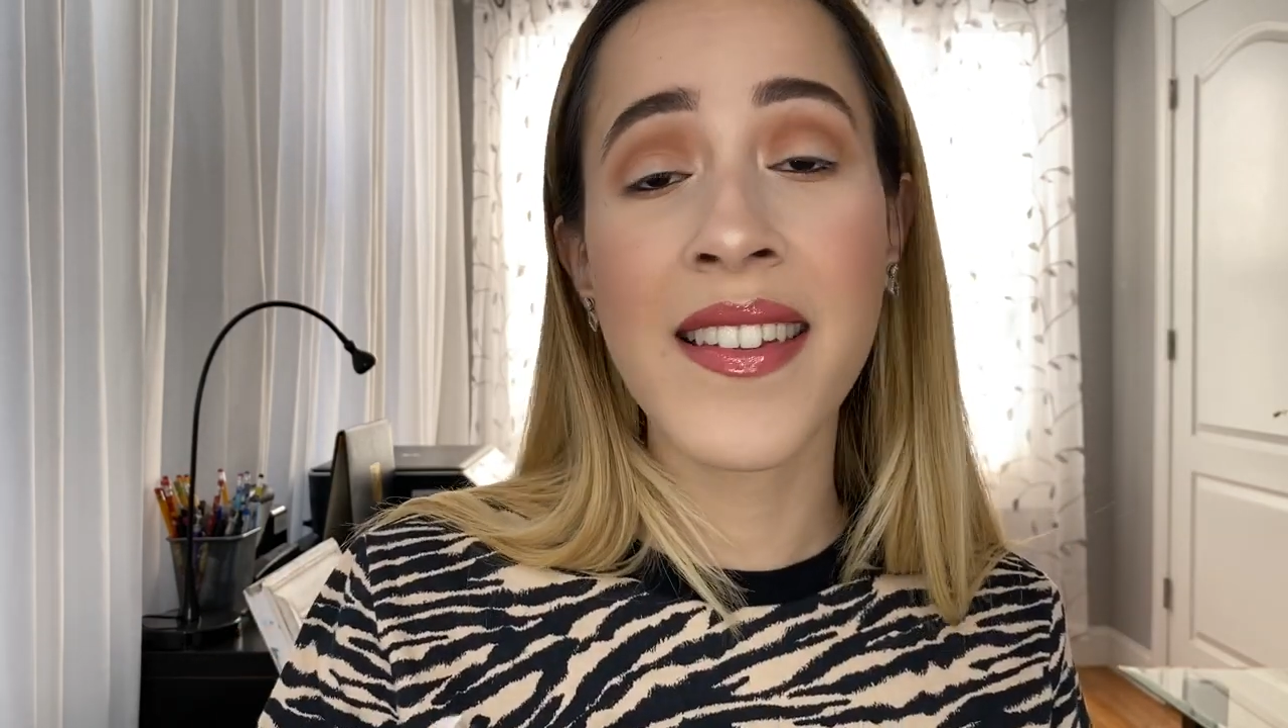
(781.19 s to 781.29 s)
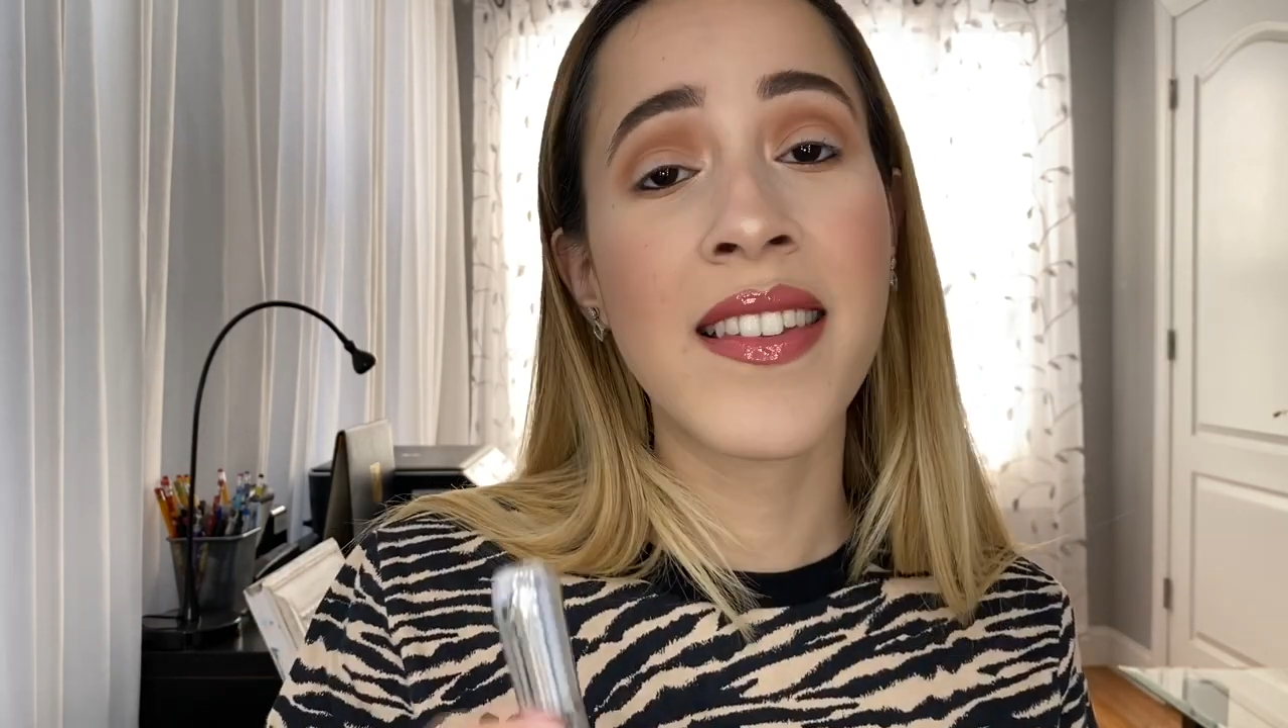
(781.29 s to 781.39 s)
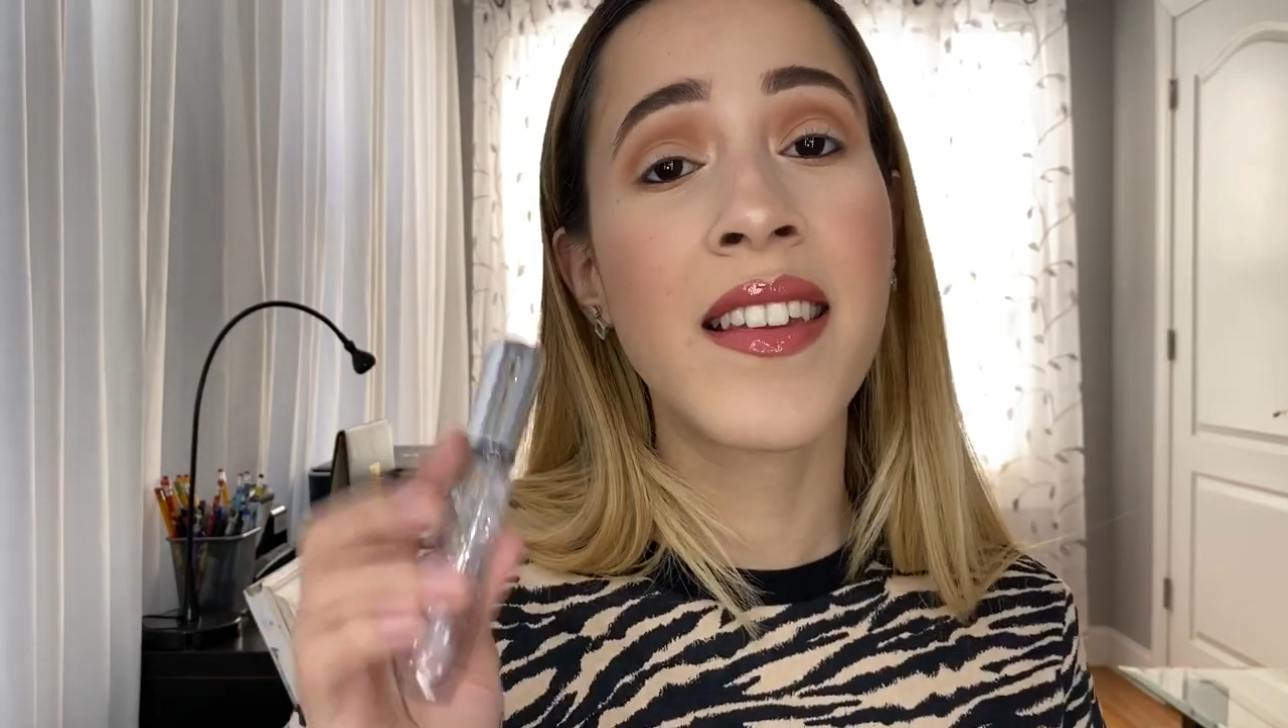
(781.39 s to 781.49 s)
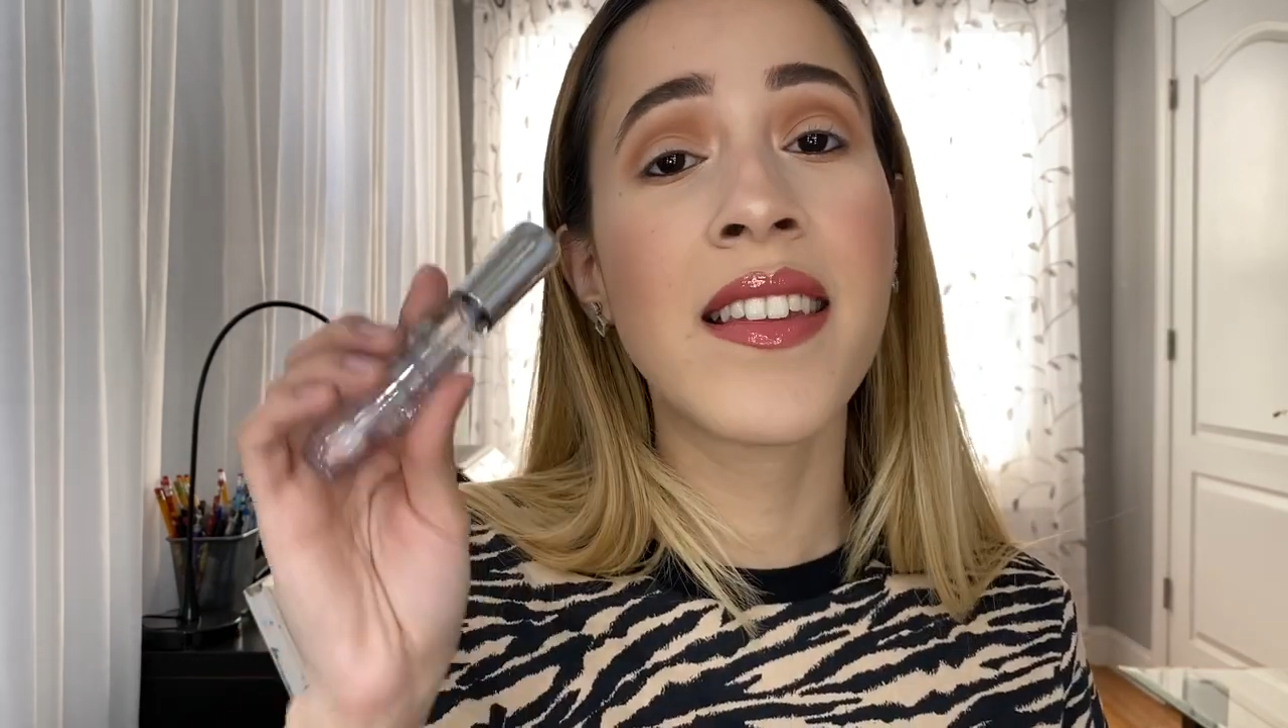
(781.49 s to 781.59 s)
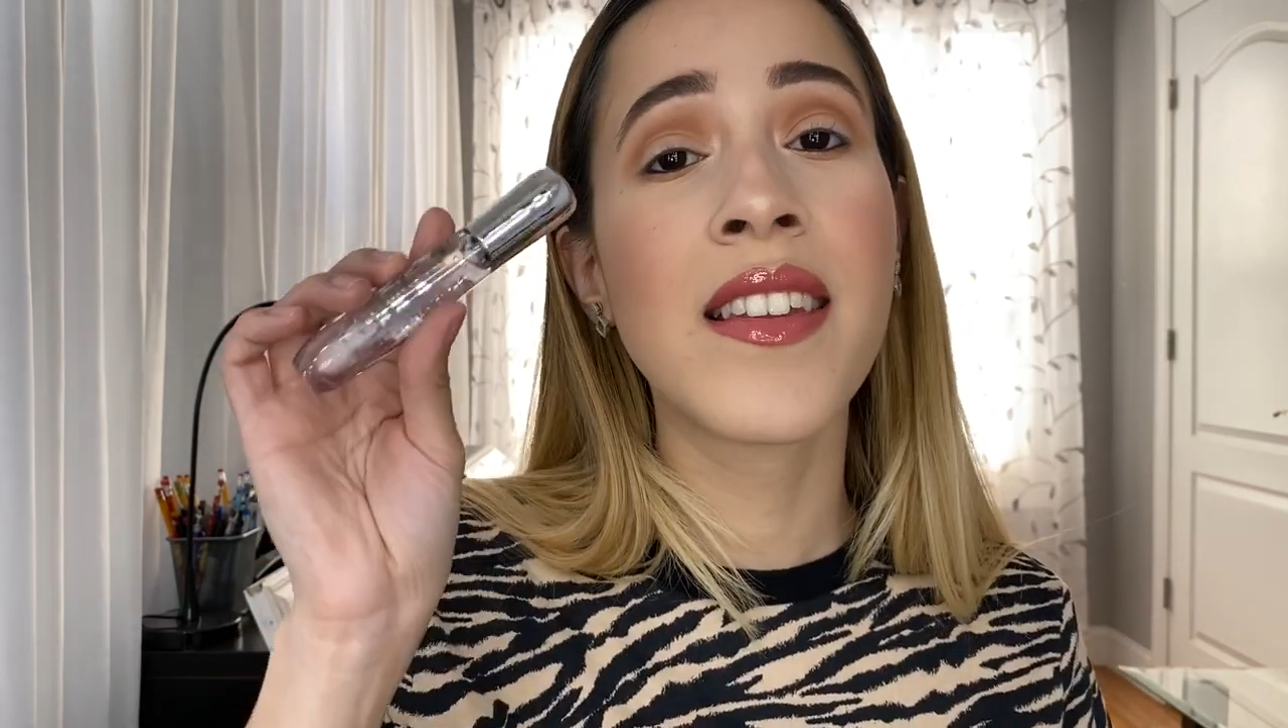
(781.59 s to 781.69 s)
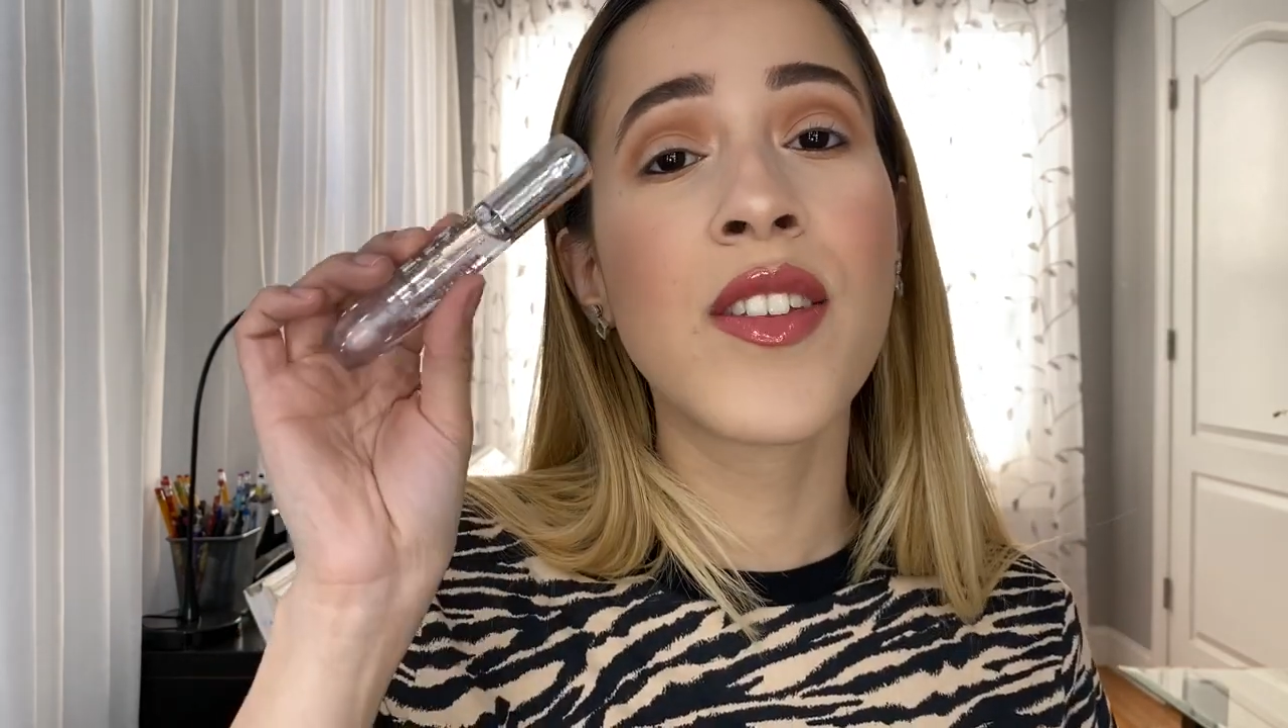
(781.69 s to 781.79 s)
this is